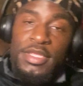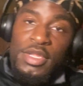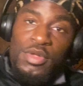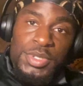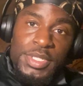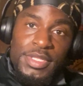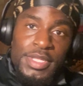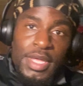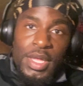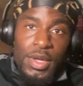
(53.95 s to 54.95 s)

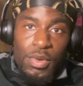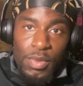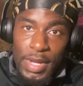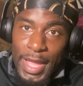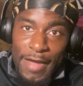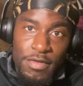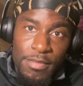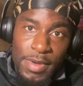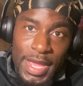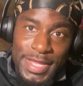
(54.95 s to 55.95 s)
illusions will have you
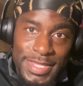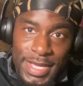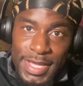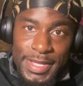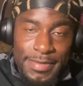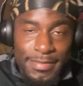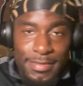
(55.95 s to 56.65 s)
blindsided